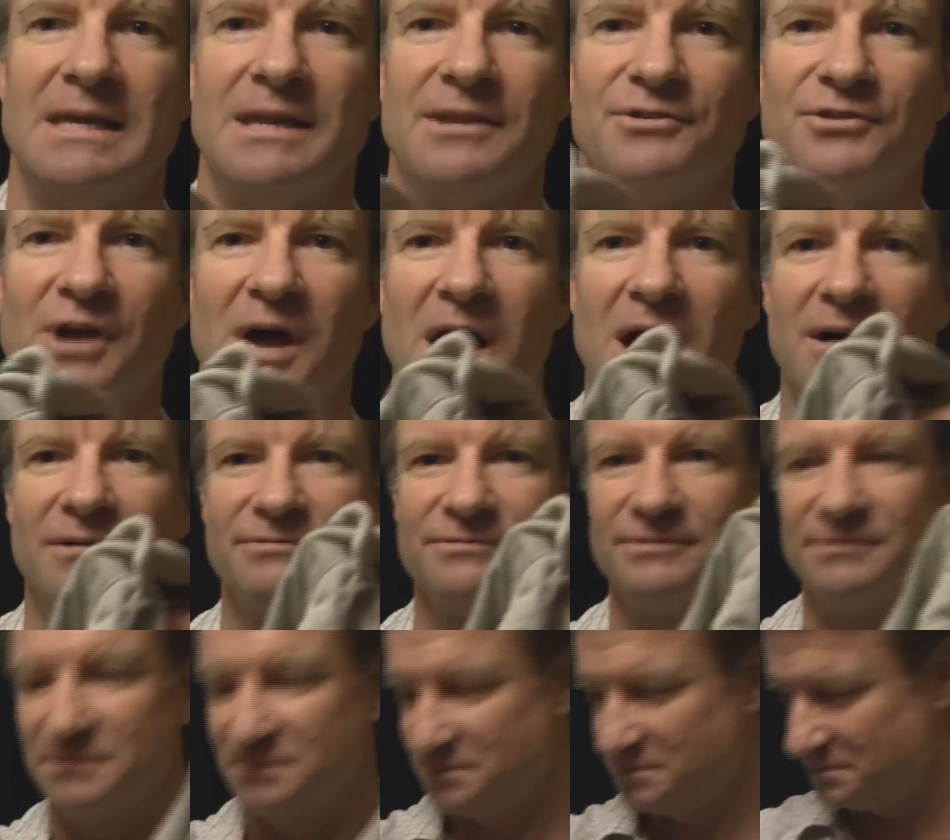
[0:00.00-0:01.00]
It's
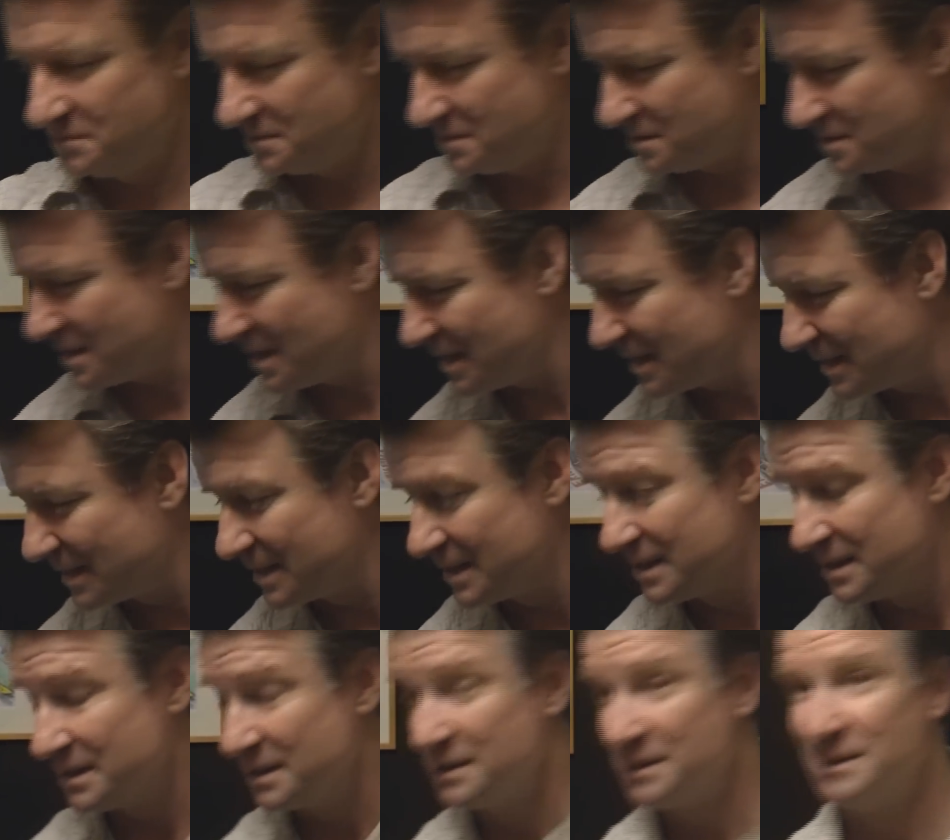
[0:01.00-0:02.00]
off, all
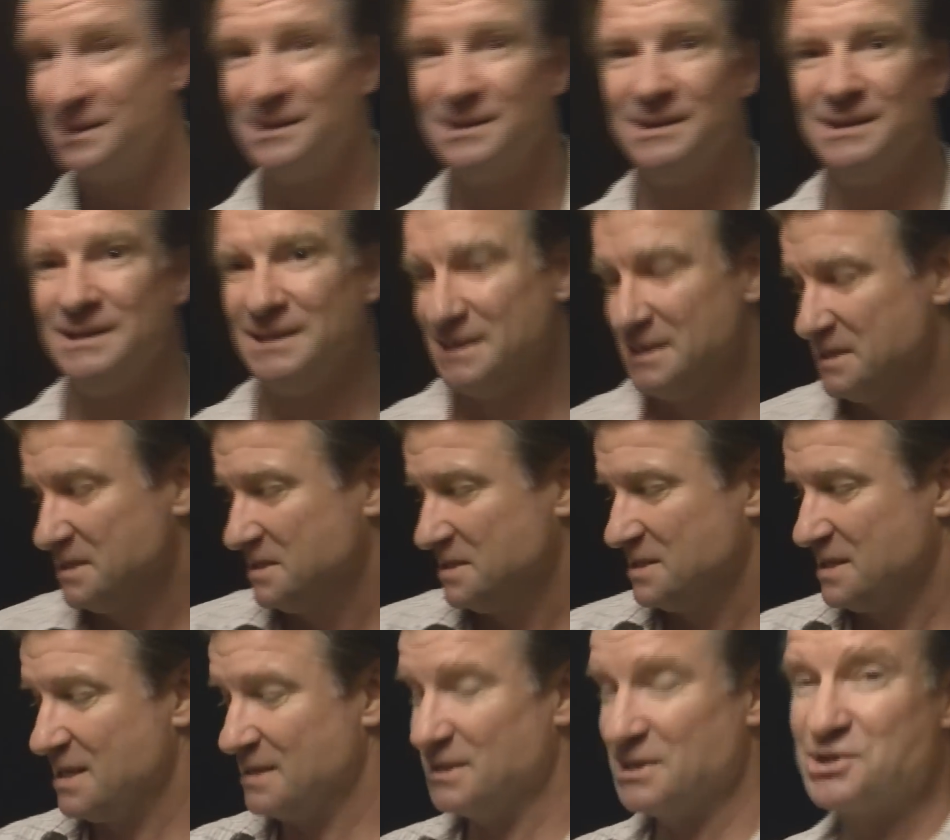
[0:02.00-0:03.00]
right?
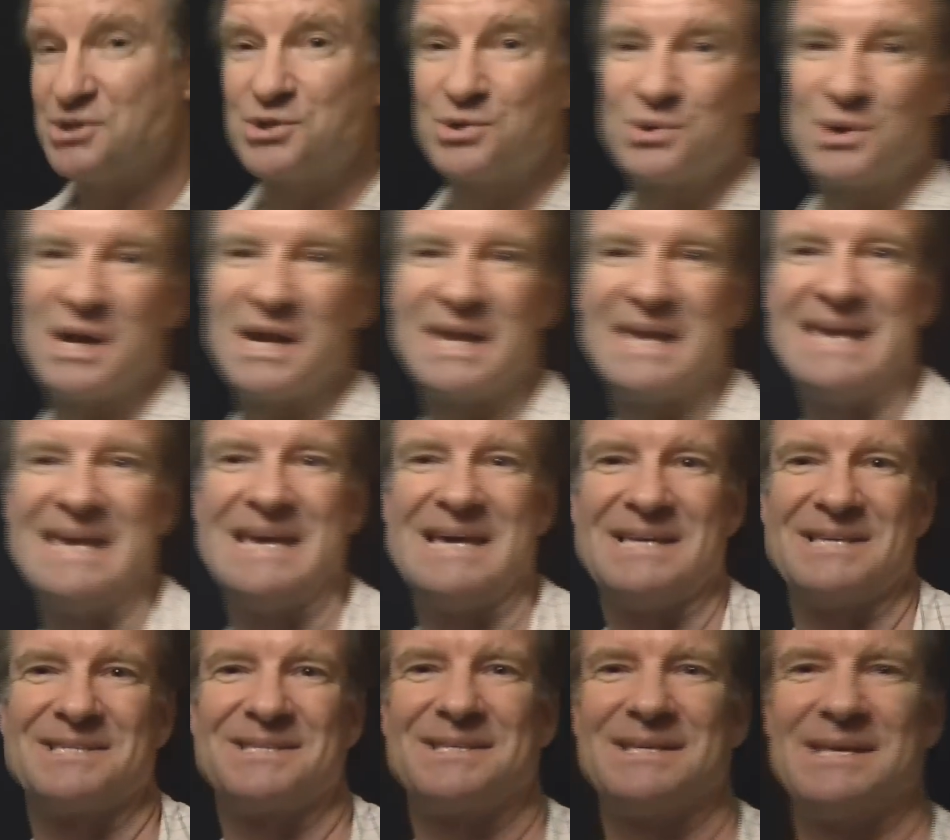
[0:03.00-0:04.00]
And the
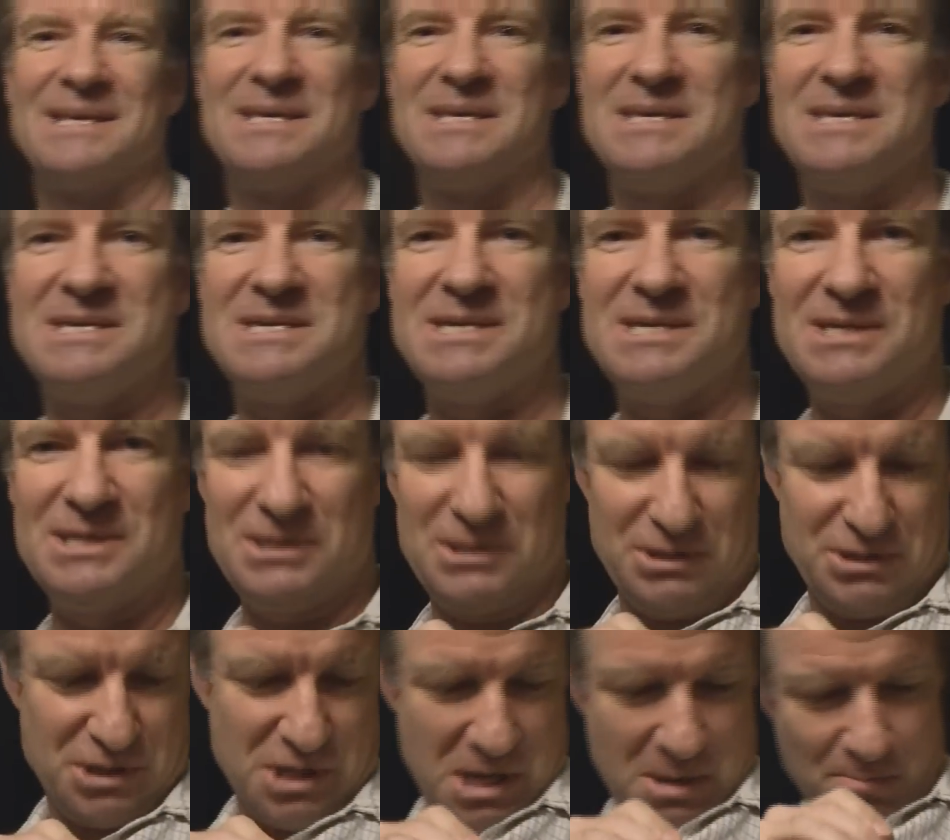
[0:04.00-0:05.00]
trickiest
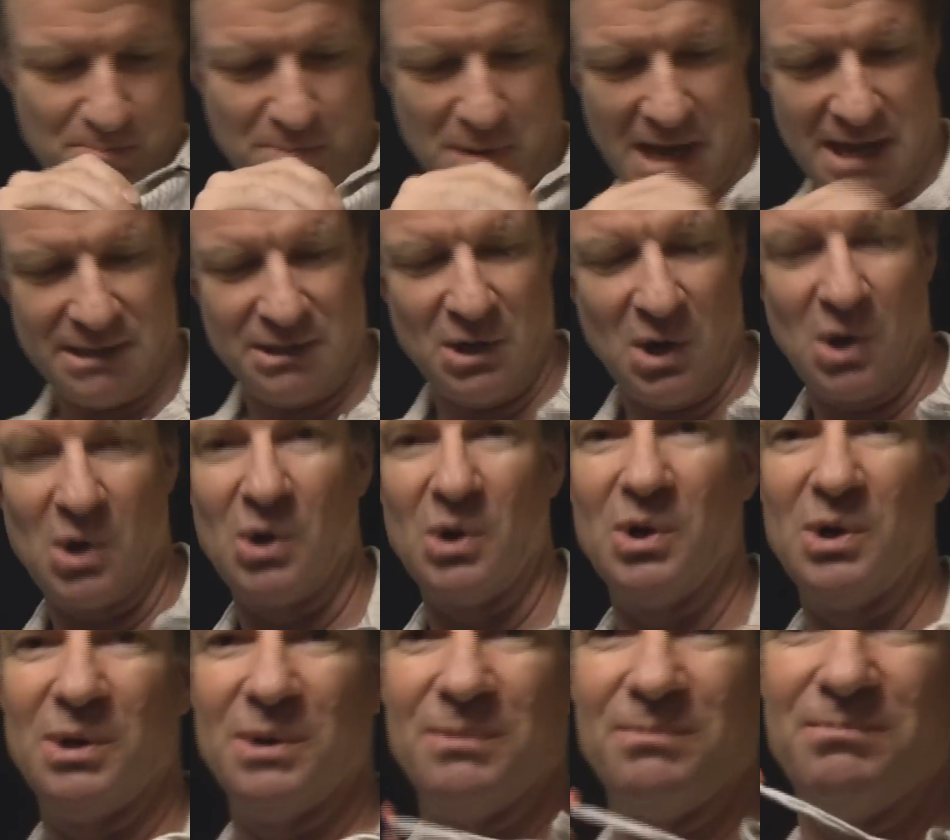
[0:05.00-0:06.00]
is a
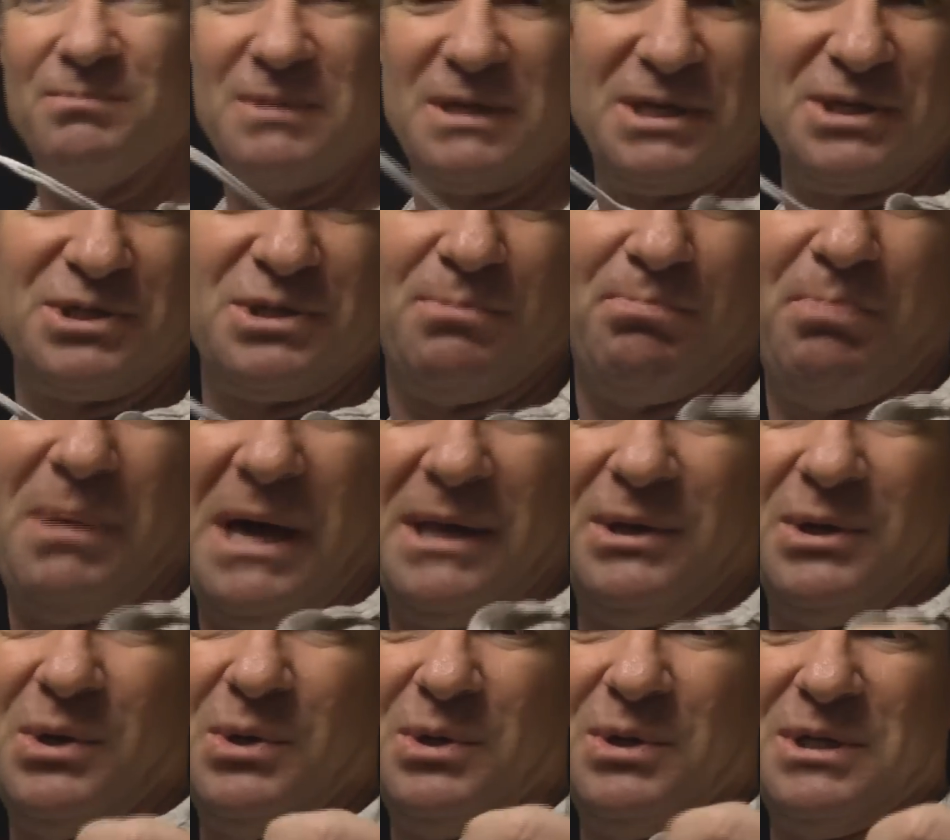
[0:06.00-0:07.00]
buttonhole because the
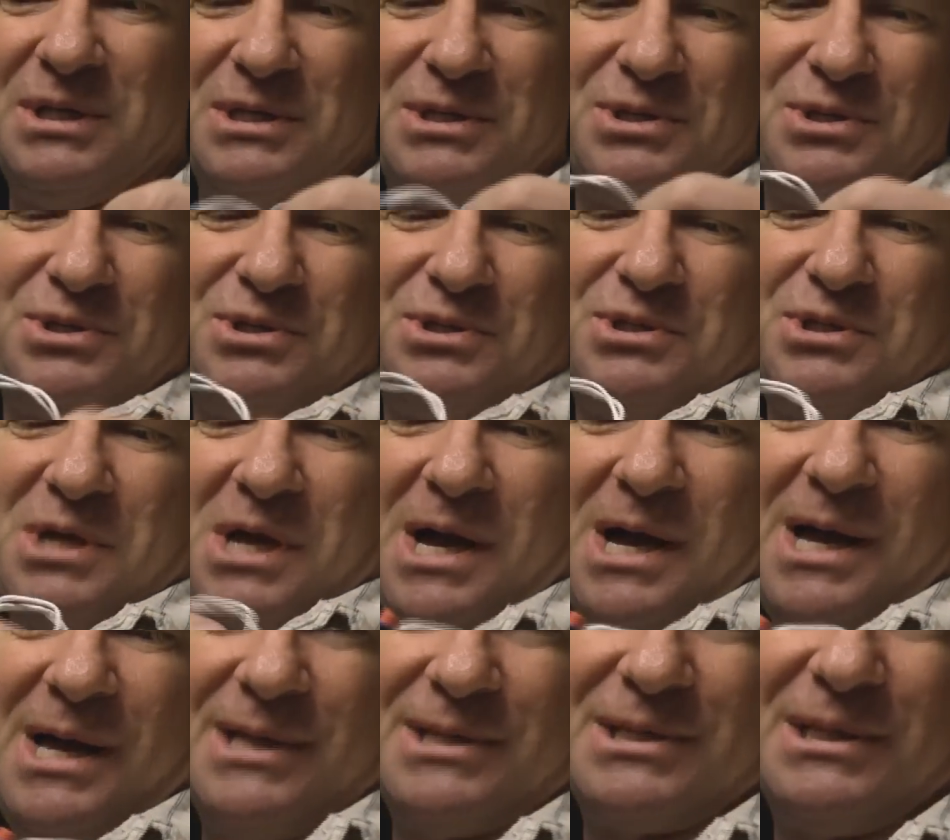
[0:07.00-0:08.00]
buttonhole is
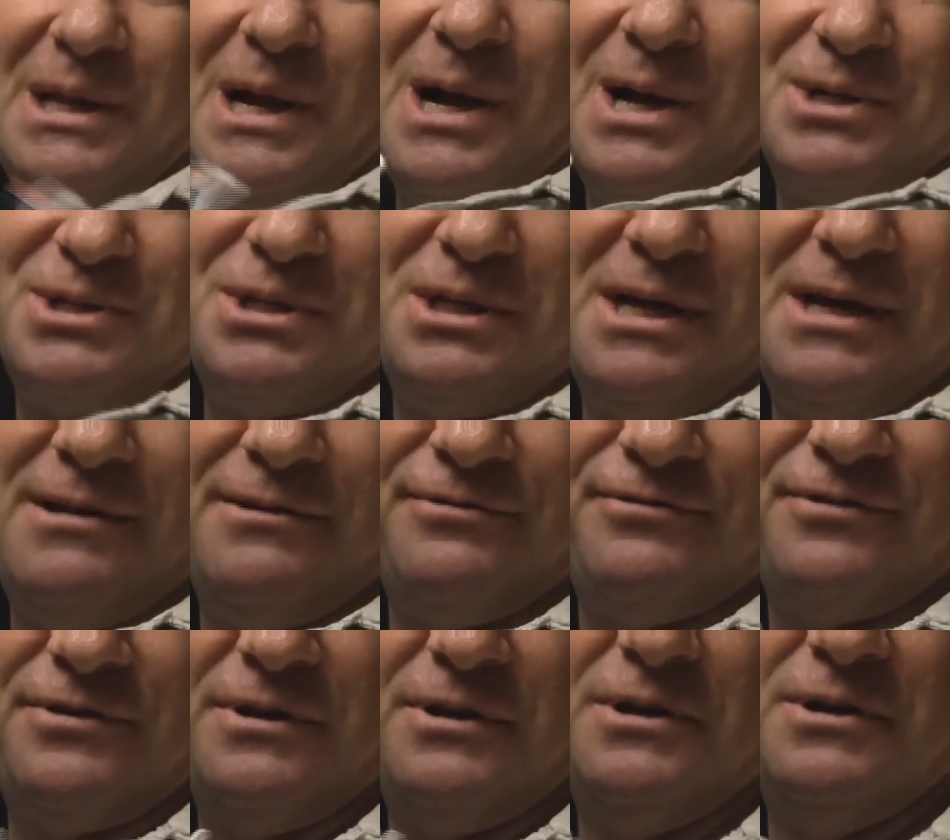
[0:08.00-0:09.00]
just large
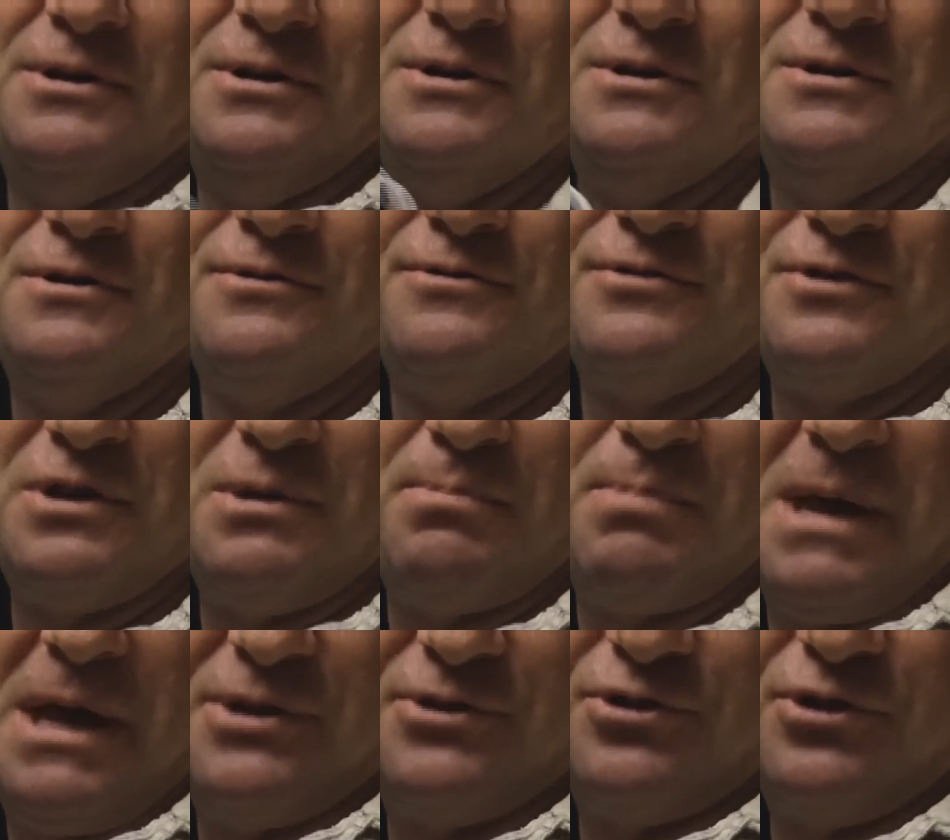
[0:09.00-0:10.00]
enough for the
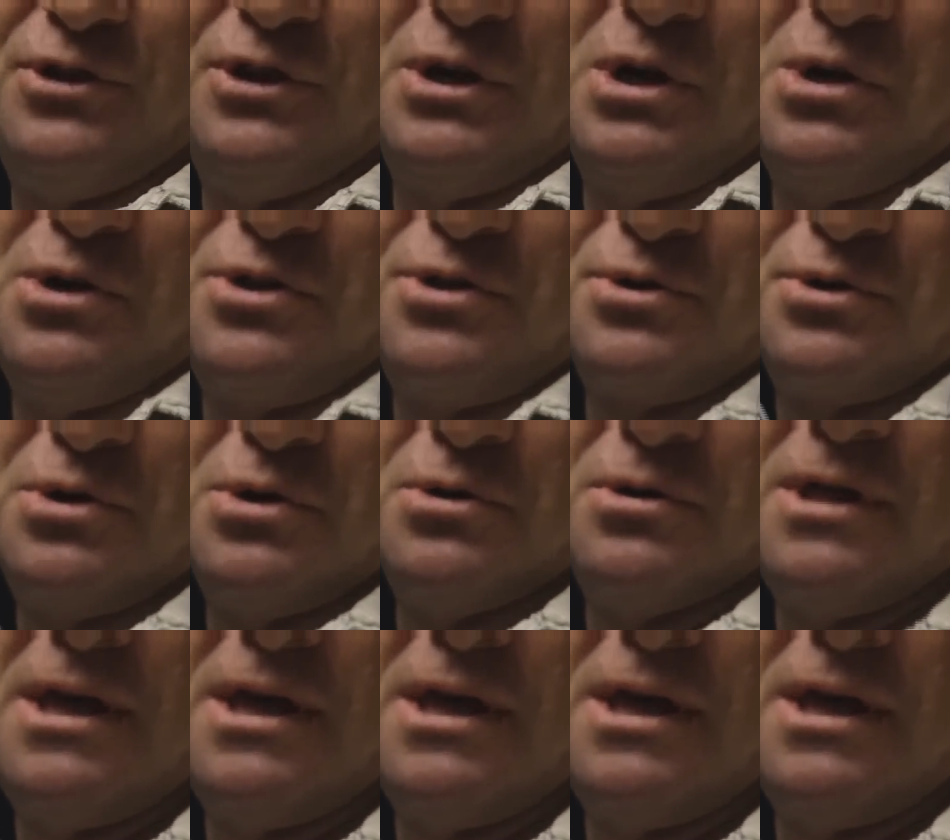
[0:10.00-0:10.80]
pencil to go through.